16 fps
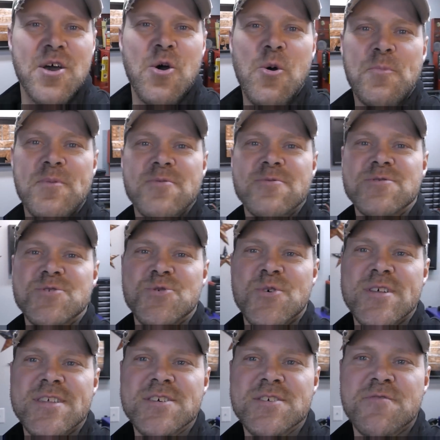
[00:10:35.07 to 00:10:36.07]
I hope you
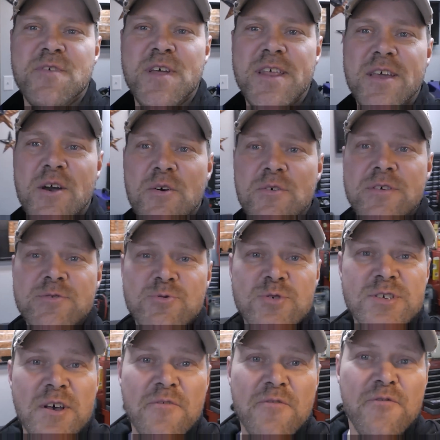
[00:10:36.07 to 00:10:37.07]
enjoyed this video. This
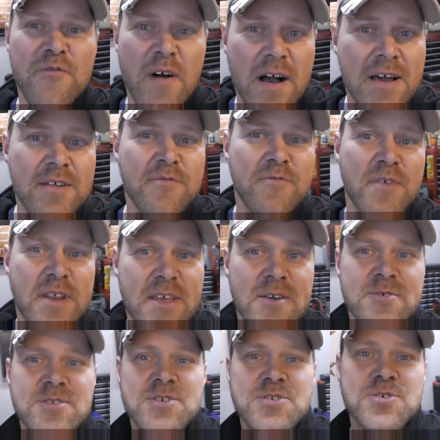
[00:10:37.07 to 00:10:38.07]
was a fun
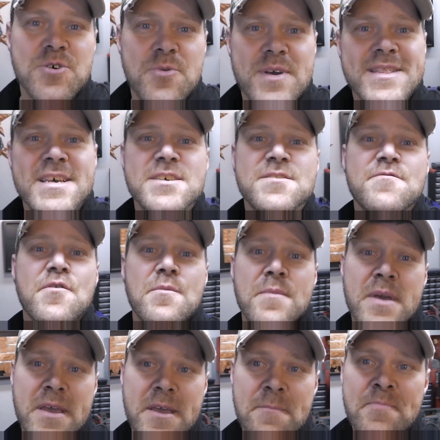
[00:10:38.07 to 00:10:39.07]
video to do, at least for
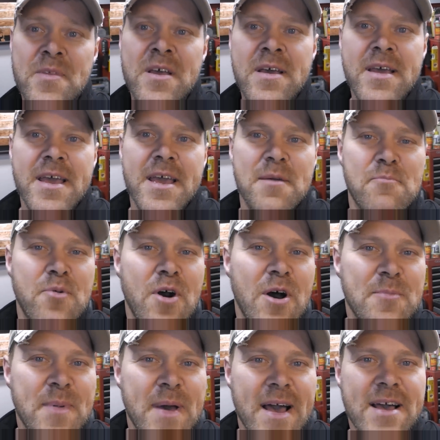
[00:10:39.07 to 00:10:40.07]
me. It
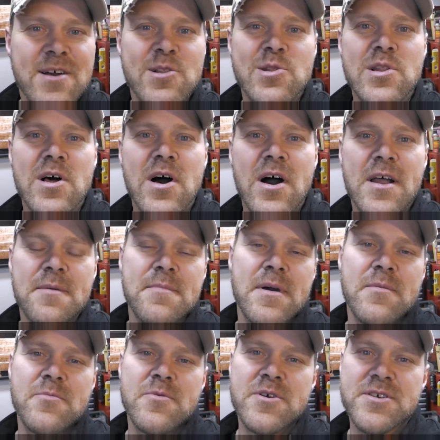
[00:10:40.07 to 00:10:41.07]
brought back a lot of
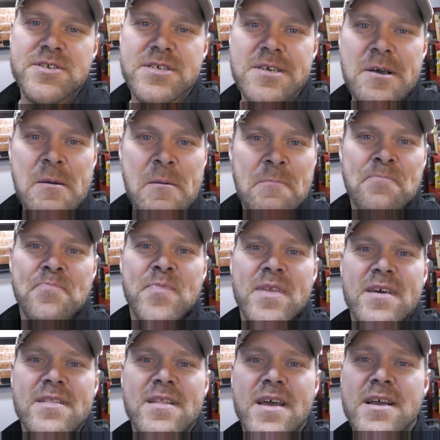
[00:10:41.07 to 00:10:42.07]
memories.
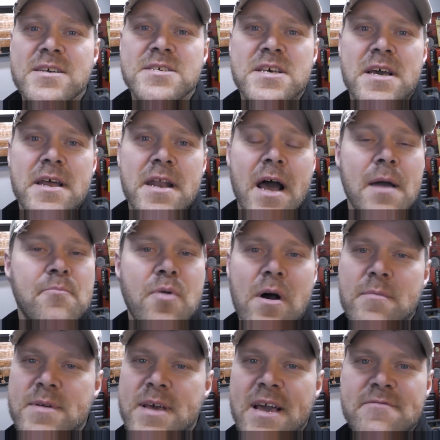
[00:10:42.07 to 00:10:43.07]
Like I said, I
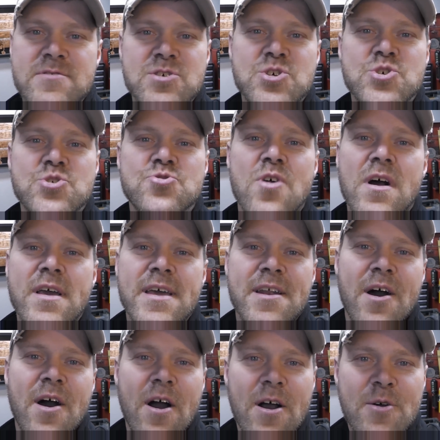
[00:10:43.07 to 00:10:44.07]
probably haven't struck
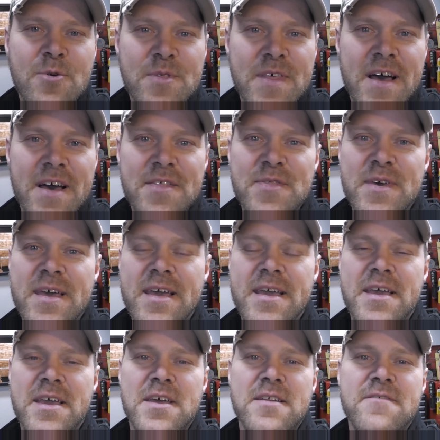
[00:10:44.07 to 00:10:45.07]
an arc with that
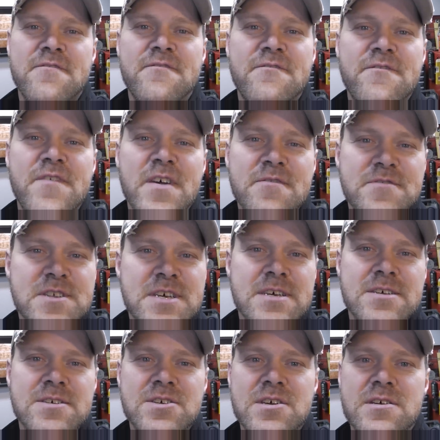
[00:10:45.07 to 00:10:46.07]
thing in
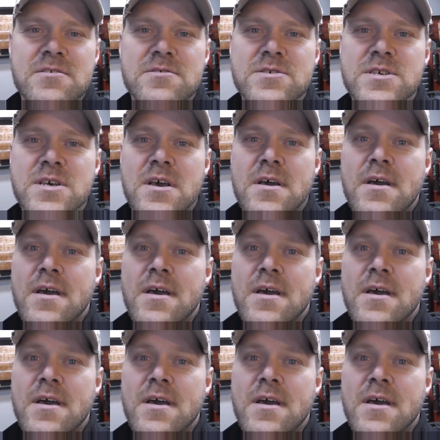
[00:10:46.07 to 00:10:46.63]
fifteen years,